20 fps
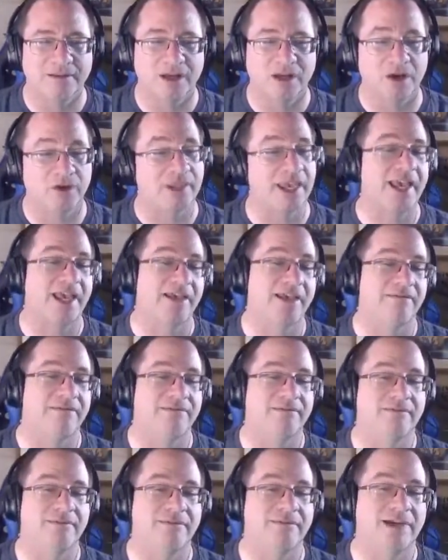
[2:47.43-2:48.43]
okay,
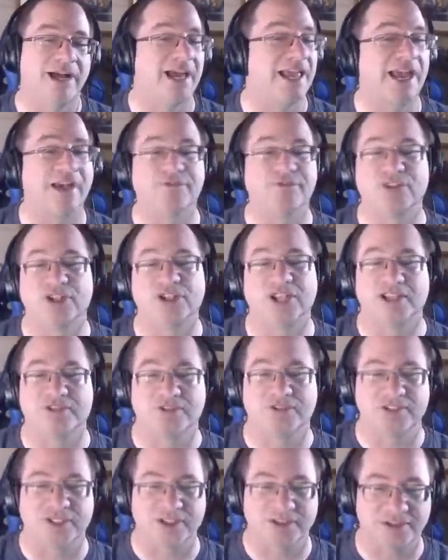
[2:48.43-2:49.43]
I have to
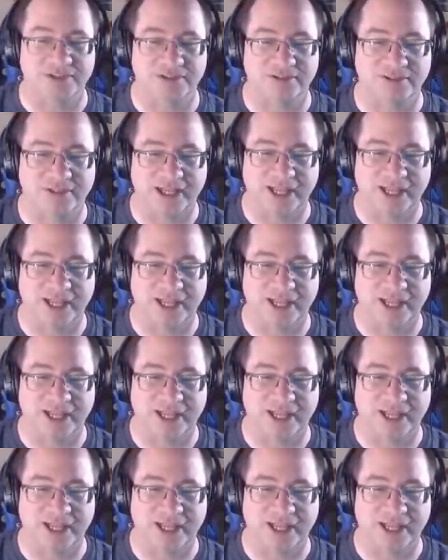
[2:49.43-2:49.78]
test this. I